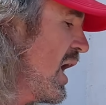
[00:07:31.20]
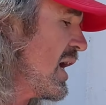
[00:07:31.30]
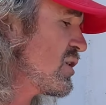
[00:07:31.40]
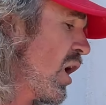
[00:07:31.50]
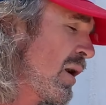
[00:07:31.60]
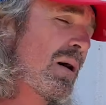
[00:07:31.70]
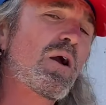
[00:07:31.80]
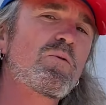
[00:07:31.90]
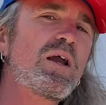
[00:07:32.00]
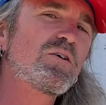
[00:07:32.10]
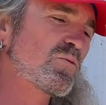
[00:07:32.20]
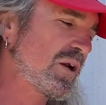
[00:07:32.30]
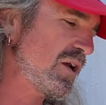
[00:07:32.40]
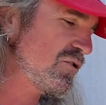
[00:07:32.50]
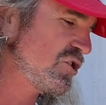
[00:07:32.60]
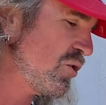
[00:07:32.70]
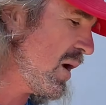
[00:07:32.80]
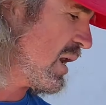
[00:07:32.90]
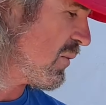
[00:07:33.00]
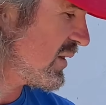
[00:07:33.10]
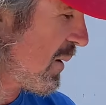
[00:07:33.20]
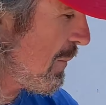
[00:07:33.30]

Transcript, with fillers: is on my reels. What are you doing with the